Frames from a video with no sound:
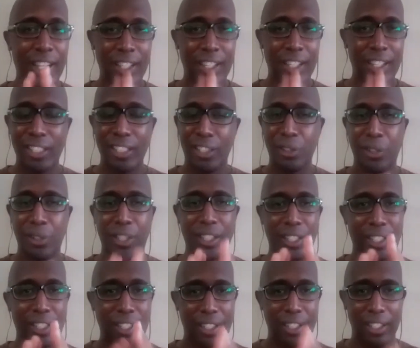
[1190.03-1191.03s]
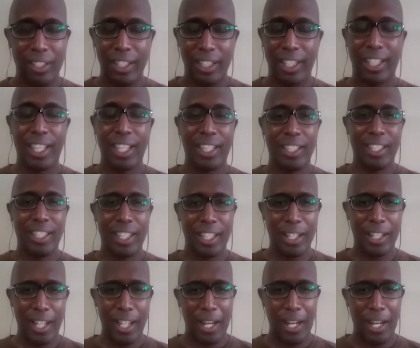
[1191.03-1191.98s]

Nickelodeon. And then